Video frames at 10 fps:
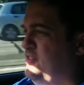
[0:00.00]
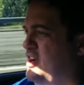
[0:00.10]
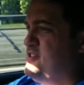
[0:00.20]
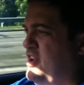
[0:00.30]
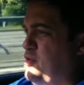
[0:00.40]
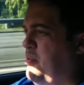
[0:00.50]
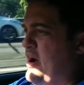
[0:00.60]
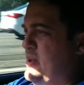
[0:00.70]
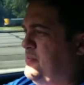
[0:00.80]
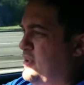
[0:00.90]
It does have a
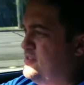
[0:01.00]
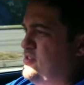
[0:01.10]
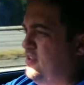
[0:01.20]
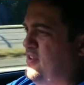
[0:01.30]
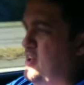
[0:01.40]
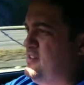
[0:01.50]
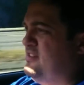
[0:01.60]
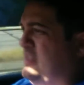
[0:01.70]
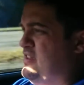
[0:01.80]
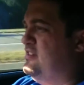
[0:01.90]
party piece, and that
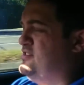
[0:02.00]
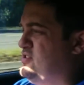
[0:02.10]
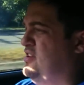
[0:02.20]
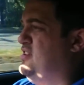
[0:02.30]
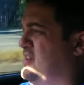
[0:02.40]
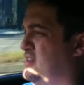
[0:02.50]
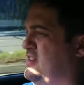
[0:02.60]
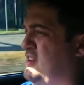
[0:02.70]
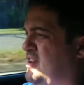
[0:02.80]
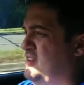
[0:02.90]
is
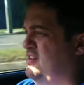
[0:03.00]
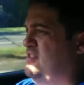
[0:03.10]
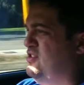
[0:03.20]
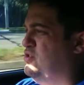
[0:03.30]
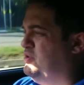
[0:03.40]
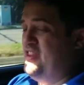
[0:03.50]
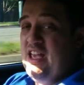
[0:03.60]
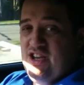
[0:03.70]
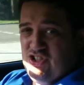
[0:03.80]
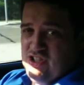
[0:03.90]
to do with
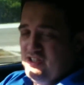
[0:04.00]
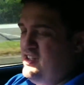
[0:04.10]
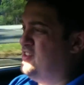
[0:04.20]
the engine.